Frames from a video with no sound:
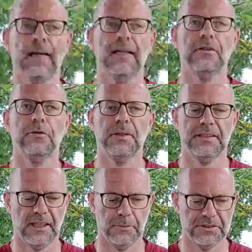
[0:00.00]
Hello,
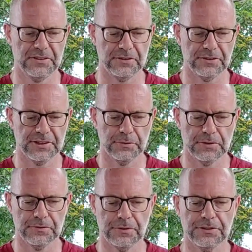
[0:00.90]
my name is Dr.
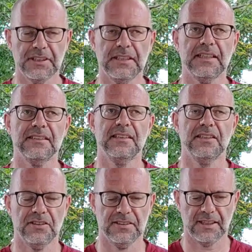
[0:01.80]
Ridwan Fontaine. I
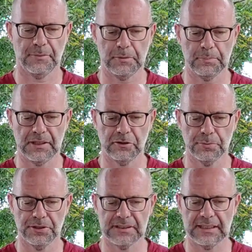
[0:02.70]
teach Islamic
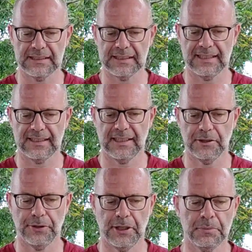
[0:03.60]
Management at
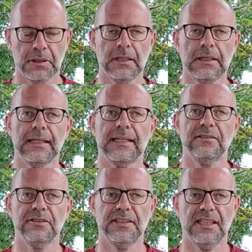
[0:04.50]
IIUM,
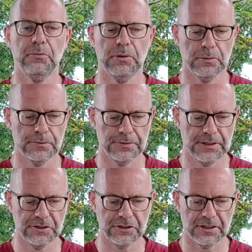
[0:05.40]
and today we will
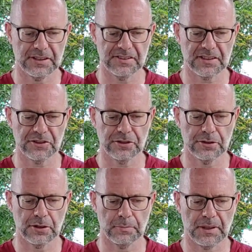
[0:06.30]
finish our
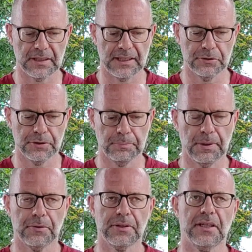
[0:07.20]
discussion about entering
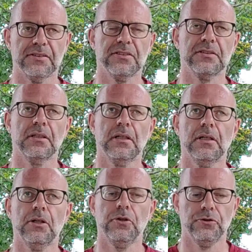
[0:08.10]
paradise.
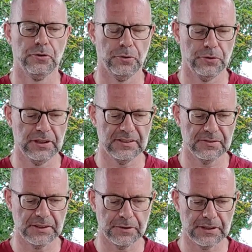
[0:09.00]
So this
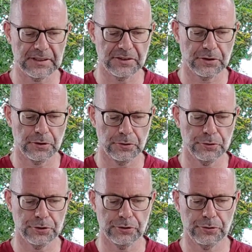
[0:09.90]
video is the
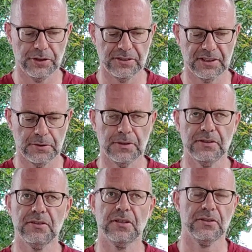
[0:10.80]
conclusion to the
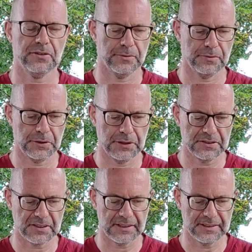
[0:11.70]
series, so I'm very
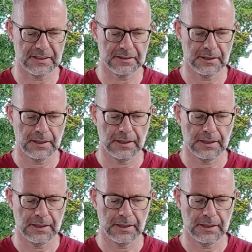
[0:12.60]
excited.